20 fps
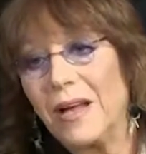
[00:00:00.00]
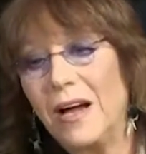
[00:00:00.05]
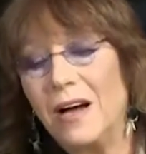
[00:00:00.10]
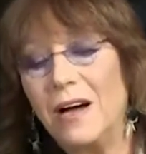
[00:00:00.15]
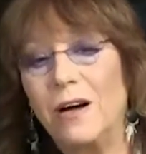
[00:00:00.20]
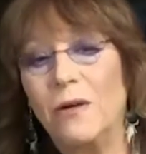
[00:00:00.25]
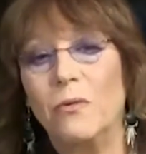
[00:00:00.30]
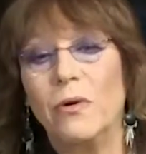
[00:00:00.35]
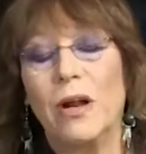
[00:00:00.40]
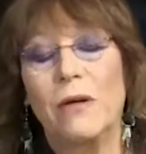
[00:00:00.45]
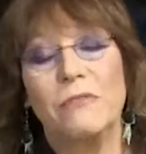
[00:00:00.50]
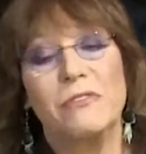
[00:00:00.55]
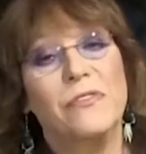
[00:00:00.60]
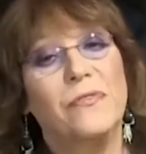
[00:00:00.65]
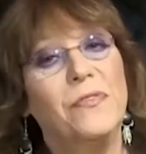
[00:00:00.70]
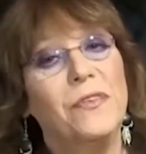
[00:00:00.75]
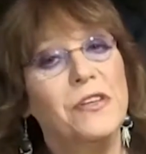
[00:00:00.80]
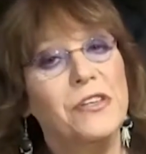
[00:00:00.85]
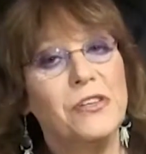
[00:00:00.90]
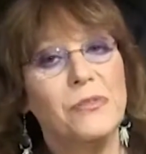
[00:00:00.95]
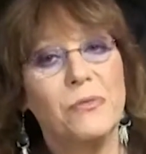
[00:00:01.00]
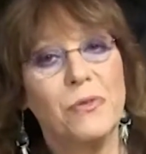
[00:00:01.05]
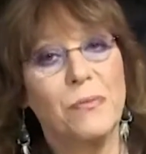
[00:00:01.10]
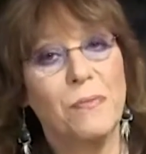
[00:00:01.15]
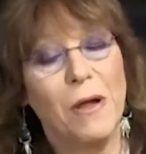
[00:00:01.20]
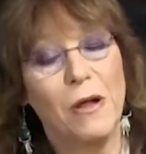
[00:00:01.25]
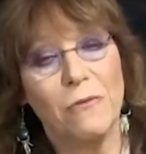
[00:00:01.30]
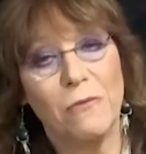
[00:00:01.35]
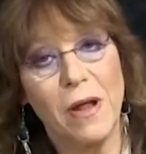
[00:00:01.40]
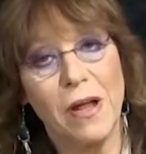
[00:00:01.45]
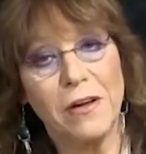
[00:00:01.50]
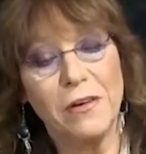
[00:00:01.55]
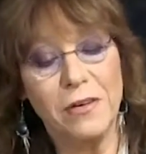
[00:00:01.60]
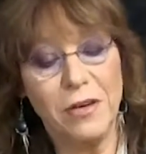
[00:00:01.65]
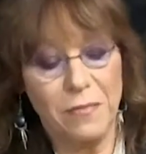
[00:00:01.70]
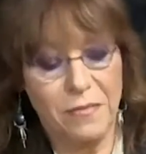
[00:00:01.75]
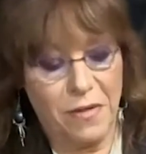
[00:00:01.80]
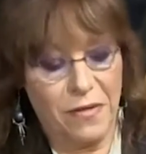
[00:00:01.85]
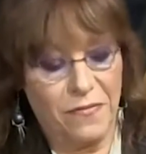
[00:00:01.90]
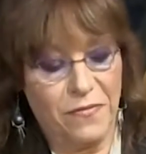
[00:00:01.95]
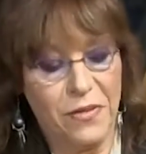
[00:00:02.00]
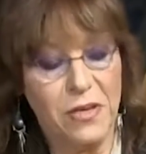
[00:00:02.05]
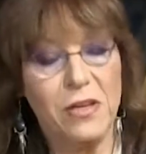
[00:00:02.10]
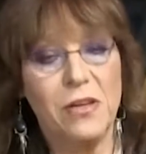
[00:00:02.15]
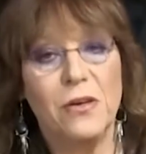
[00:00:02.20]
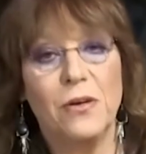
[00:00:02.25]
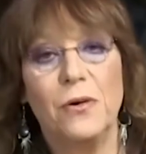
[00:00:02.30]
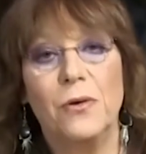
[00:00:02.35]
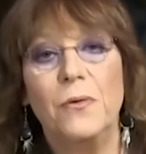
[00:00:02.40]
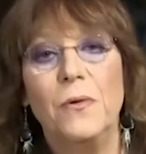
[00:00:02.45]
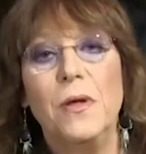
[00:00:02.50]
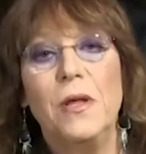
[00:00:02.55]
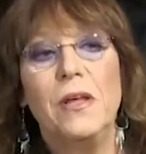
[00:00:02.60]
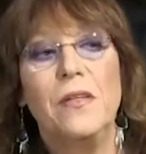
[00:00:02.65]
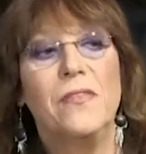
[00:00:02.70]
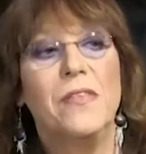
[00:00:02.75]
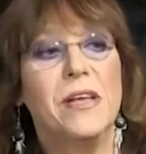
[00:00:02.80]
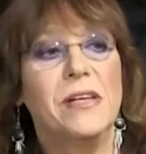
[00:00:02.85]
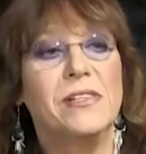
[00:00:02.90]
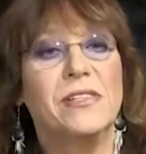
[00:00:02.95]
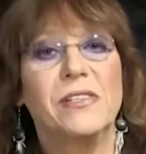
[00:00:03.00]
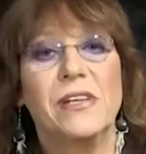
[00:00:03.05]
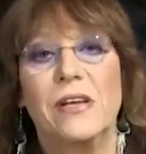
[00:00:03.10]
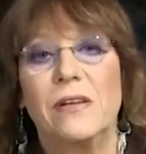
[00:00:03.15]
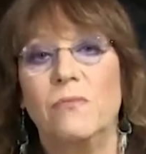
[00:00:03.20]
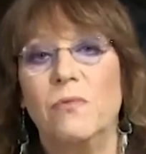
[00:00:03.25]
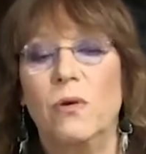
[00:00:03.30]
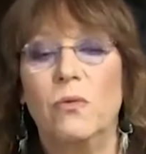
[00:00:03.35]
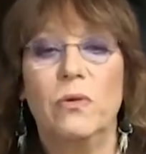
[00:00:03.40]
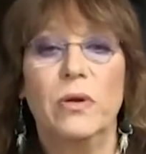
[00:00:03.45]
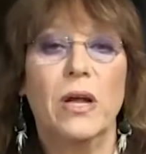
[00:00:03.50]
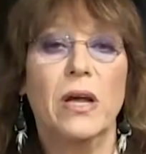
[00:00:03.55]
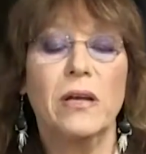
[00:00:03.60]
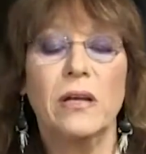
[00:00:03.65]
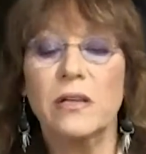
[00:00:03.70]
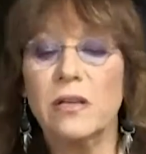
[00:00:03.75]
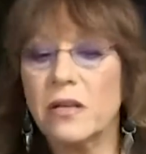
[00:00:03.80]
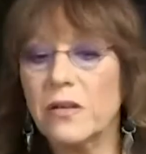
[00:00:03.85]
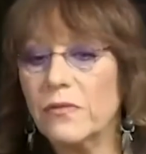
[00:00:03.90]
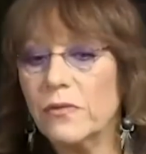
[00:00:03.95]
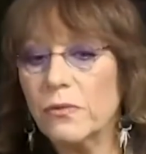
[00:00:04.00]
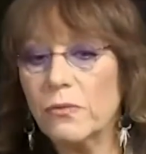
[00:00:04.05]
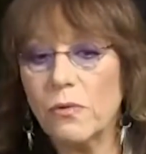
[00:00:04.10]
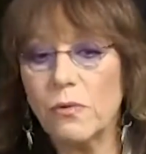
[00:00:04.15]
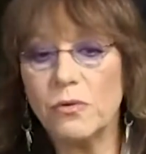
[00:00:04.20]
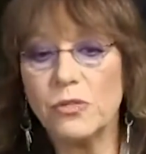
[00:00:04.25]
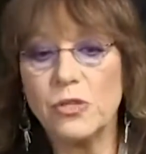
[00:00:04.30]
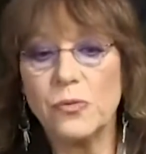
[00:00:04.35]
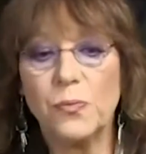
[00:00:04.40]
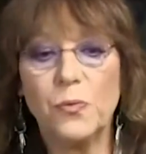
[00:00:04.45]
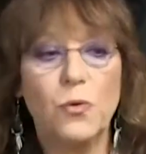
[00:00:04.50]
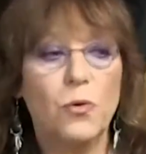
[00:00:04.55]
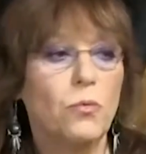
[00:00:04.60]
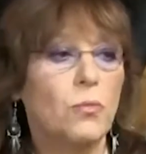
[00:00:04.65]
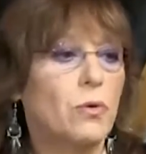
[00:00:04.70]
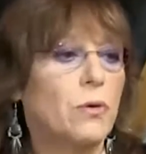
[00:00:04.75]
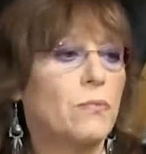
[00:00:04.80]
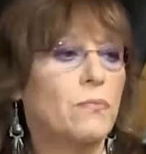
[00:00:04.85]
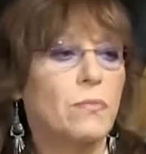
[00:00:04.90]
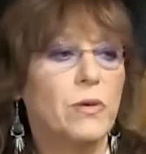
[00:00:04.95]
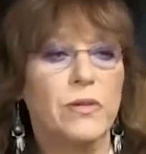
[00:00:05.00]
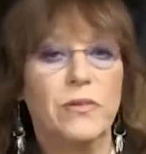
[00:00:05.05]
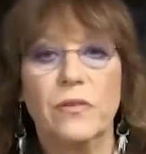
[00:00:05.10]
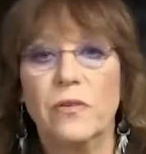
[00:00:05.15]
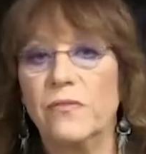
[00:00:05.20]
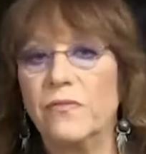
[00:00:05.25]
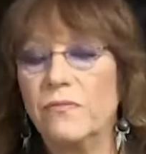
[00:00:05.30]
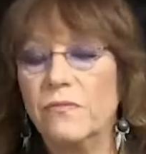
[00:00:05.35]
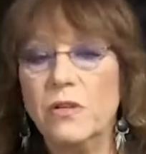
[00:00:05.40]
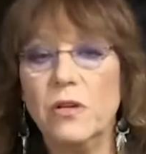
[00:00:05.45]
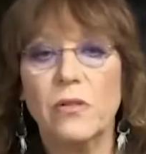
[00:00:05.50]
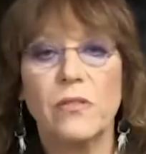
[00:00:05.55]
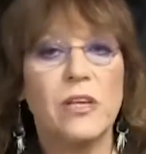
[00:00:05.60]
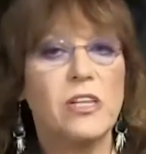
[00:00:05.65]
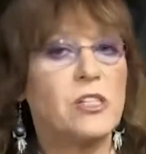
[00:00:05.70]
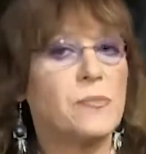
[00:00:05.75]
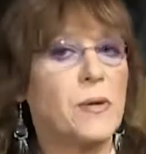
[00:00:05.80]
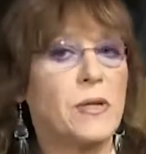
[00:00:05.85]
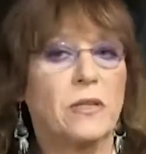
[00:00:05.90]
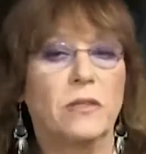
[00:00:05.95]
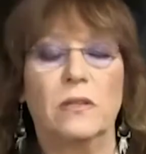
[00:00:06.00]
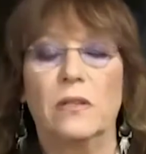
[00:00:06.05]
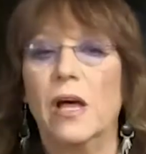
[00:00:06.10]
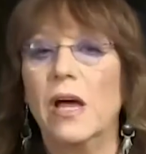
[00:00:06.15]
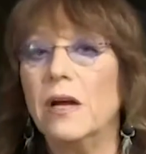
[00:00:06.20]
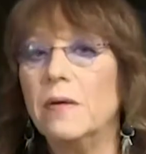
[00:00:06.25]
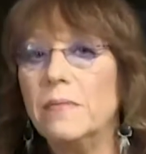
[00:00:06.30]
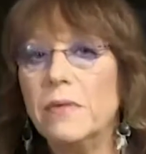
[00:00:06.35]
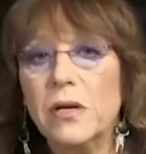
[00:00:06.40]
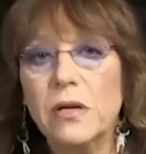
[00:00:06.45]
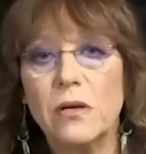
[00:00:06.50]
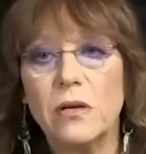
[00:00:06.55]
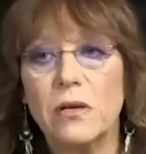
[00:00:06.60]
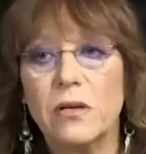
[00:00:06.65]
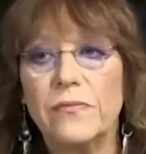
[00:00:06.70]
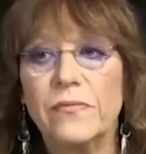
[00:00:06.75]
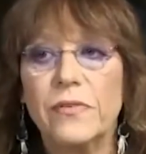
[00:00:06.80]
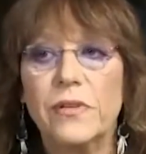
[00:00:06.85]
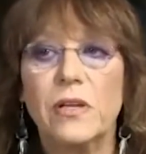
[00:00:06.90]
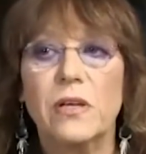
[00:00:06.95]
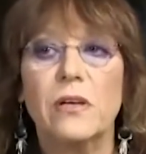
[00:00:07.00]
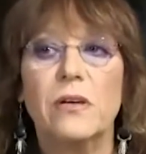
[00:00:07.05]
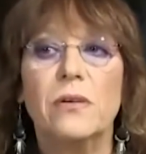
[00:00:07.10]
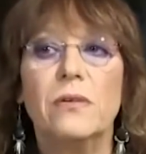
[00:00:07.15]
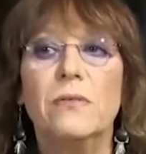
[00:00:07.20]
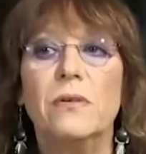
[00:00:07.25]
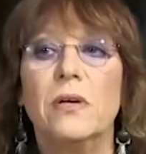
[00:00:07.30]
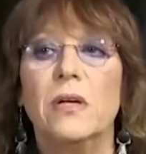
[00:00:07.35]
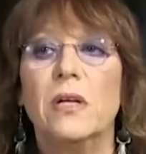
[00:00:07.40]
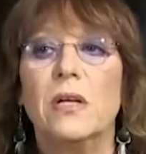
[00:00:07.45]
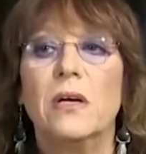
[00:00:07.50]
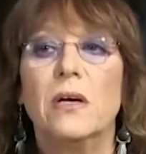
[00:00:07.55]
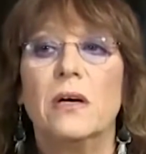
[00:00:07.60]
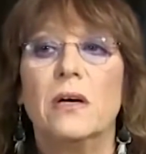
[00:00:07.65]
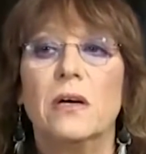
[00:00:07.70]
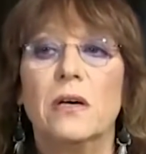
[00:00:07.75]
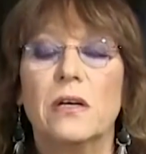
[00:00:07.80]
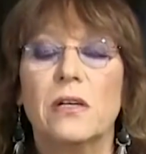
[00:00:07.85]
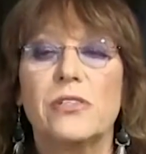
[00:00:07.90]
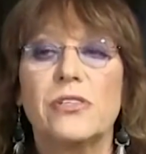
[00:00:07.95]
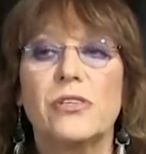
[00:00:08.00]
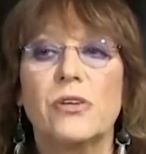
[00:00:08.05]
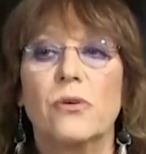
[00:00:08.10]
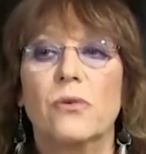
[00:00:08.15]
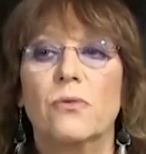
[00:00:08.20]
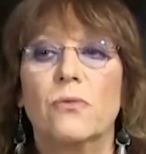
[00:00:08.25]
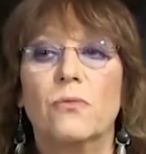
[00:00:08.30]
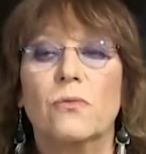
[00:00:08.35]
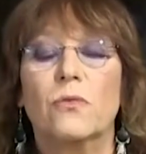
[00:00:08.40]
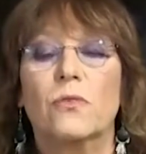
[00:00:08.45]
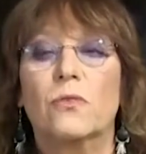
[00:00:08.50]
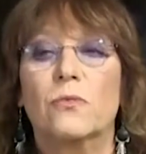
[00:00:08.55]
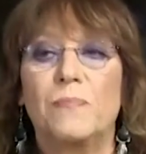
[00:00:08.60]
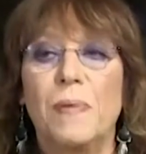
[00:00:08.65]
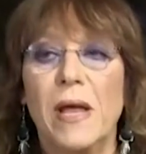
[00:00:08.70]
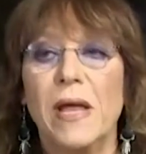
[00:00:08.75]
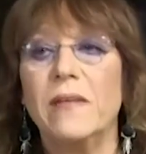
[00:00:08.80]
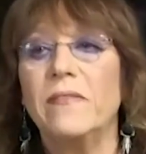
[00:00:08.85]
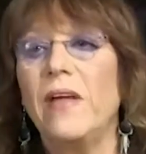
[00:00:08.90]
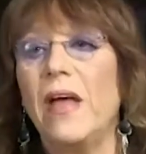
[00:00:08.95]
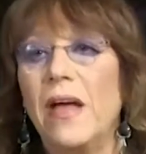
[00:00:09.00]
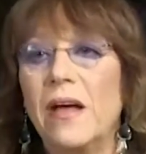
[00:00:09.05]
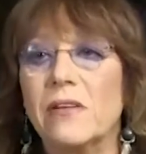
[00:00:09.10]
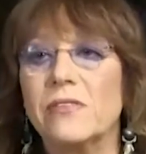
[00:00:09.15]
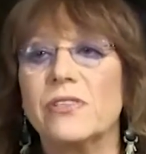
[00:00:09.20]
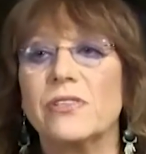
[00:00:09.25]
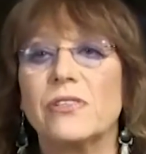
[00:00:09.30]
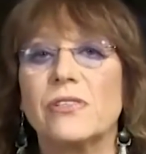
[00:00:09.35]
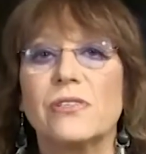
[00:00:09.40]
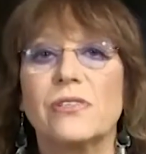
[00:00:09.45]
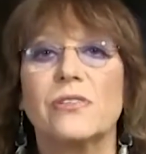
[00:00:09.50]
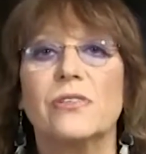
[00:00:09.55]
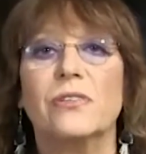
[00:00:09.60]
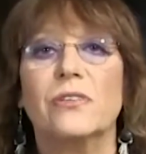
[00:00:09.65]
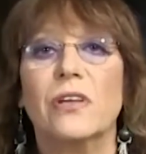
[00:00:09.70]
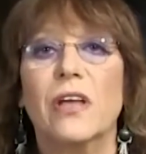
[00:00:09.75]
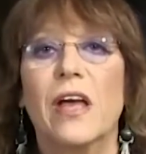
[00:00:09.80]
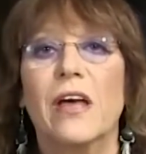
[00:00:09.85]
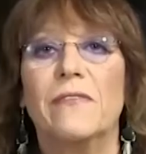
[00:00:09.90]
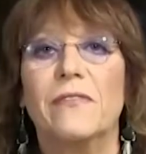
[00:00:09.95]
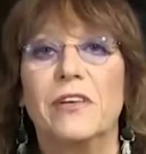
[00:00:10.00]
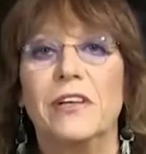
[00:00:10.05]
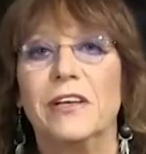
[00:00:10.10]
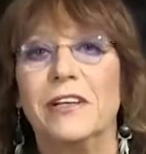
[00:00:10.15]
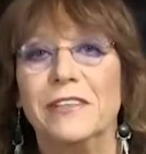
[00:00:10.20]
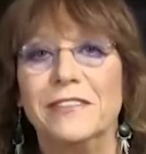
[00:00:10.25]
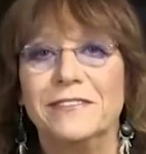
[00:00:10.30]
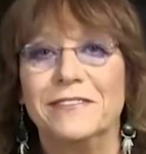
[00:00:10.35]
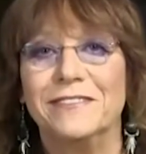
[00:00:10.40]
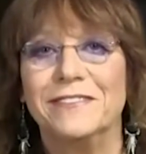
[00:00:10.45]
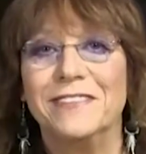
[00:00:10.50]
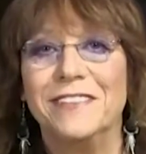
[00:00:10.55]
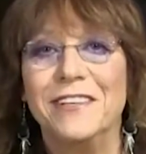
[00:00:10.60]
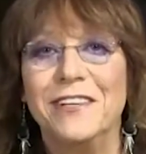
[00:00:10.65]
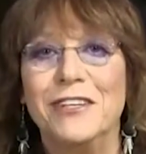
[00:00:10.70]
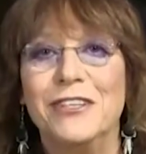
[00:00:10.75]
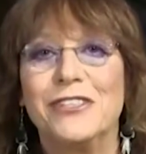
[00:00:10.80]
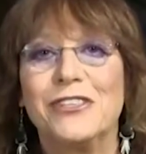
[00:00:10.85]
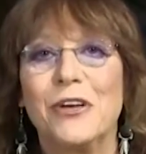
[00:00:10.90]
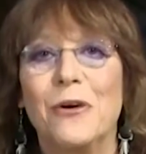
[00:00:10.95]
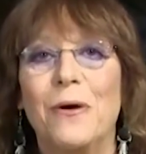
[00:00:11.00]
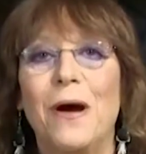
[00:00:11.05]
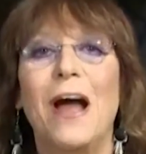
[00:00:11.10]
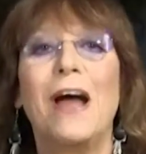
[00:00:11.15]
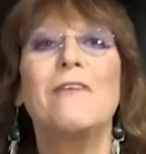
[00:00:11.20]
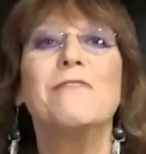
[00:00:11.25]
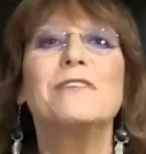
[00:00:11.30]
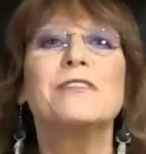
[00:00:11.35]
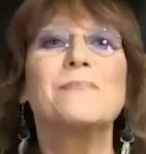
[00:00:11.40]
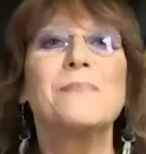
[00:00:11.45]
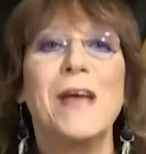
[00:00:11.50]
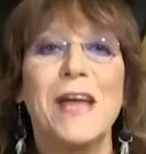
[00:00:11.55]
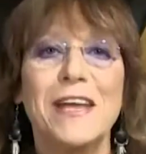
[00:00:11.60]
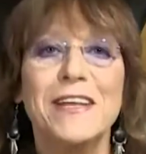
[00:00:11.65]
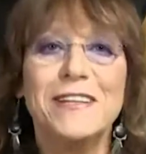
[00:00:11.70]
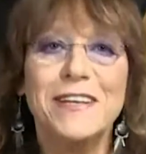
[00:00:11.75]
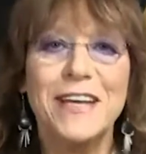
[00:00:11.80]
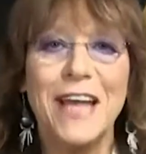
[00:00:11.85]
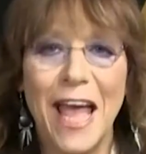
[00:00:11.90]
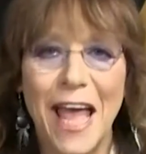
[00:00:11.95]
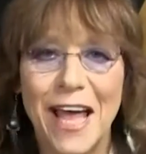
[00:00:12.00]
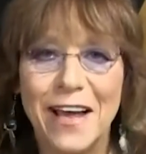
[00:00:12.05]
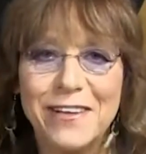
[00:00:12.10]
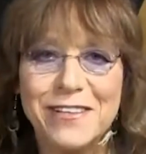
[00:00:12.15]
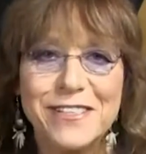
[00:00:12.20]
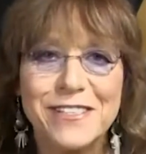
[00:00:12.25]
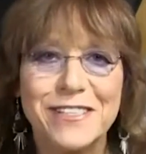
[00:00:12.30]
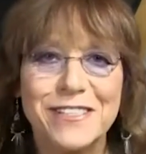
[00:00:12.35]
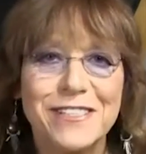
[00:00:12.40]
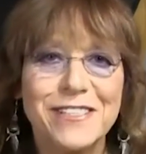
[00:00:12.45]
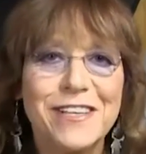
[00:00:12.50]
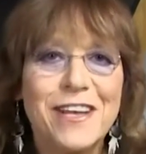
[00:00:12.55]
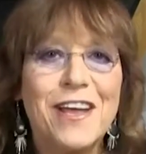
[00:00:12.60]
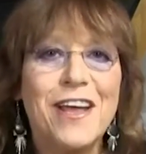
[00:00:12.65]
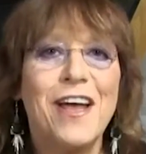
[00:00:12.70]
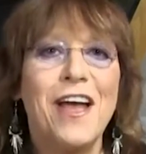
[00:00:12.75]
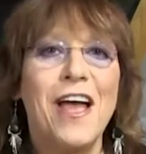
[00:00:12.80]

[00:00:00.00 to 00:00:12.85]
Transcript: when I was finished with my record and my video, they said, well, we're not going to give you road support. We did they spent a lot of money on a video. So paint houses until you have a hit. So I was painting houses